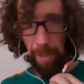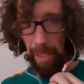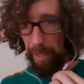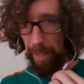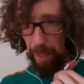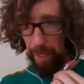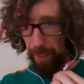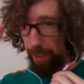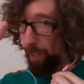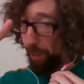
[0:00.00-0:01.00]
And I think like
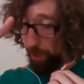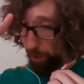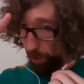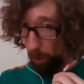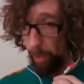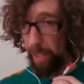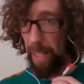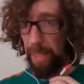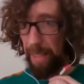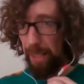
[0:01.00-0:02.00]
the
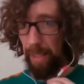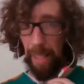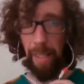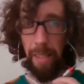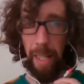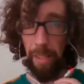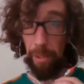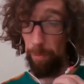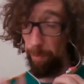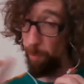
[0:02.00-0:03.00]
organizing and data side is
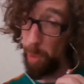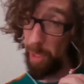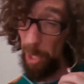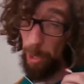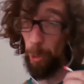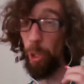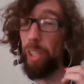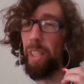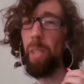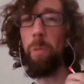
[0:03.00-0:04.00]
really
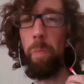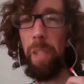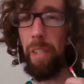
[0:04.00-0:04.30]
underlooked in our movement.